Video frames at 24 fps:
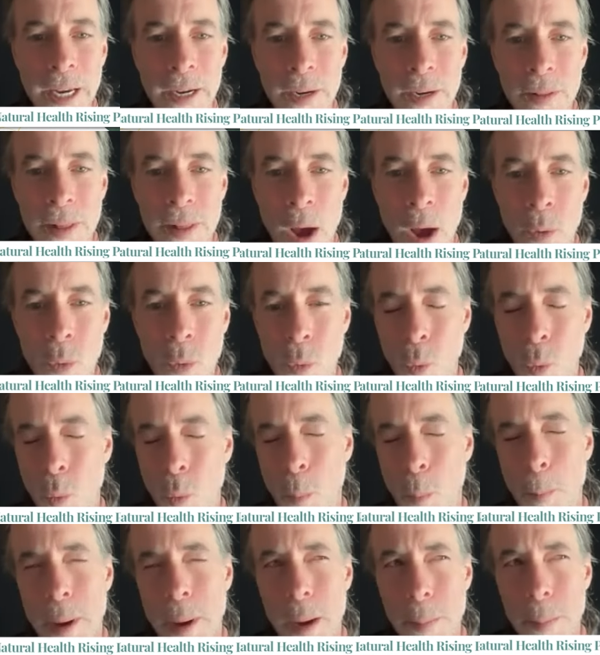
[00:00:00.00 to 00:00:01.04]
that
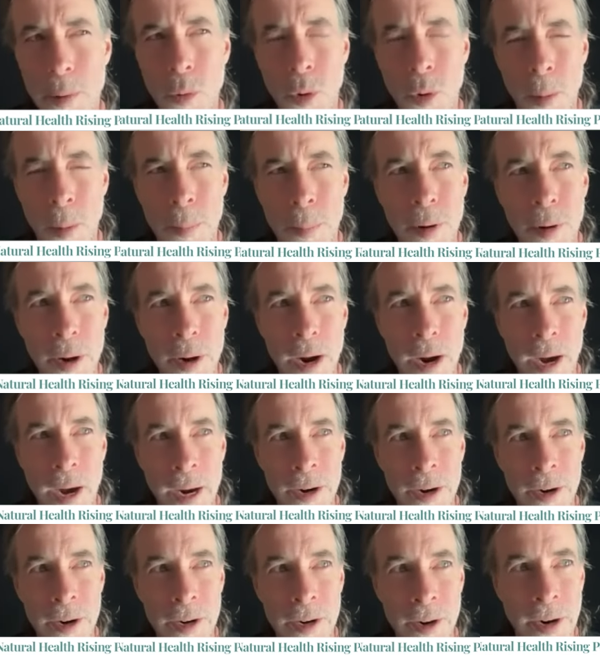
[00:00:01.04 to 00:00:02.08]
people were put
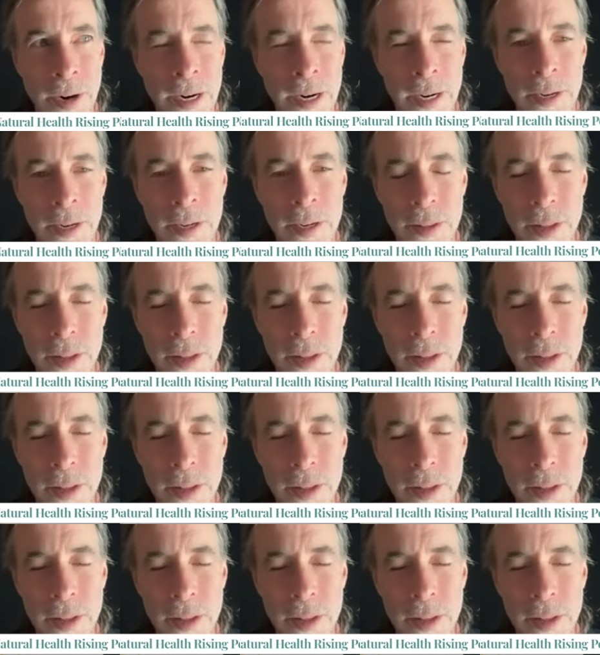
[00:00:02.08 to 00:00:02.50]
under during